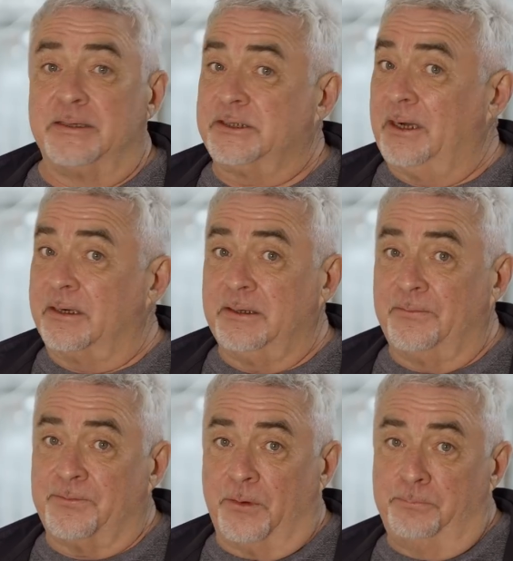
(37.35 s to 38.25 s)

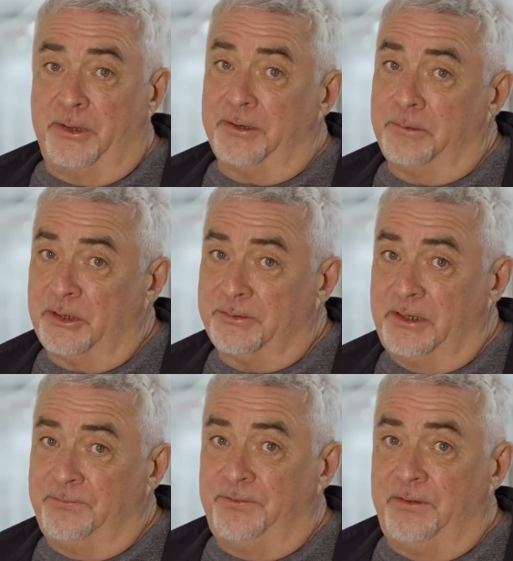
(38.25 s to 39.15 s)
starting from Bering
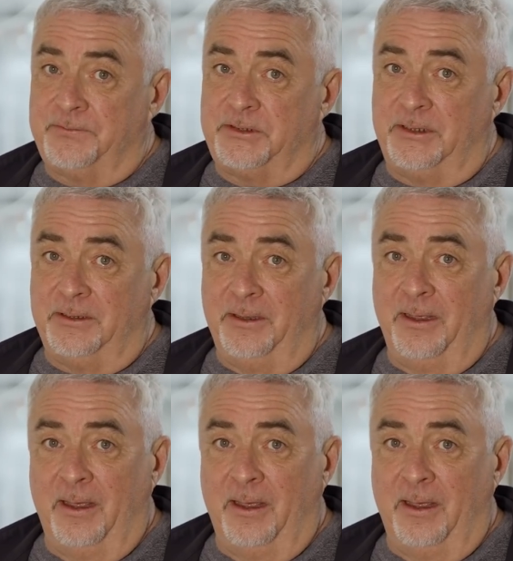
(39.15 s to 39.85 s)
marine 50